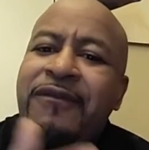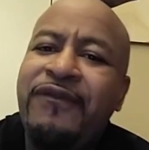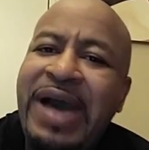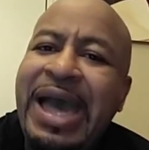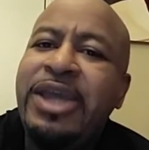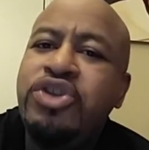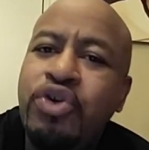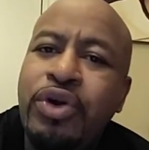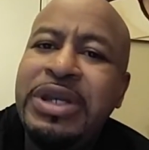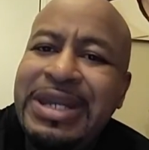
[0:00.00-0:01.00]
Find
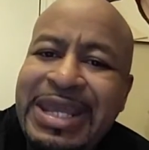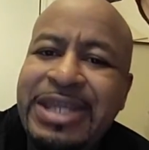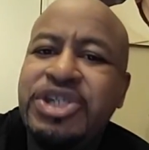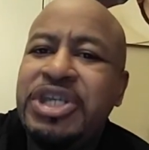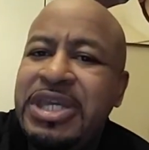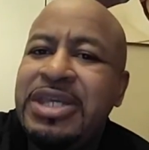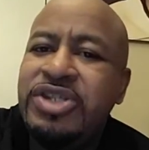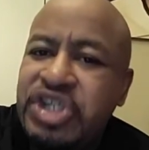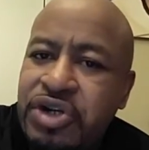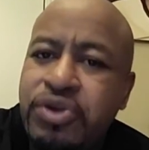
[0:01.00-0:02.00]
your niche
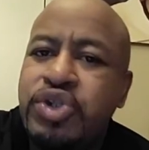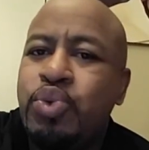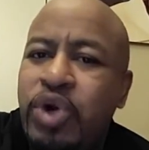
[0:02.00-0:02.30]
in church.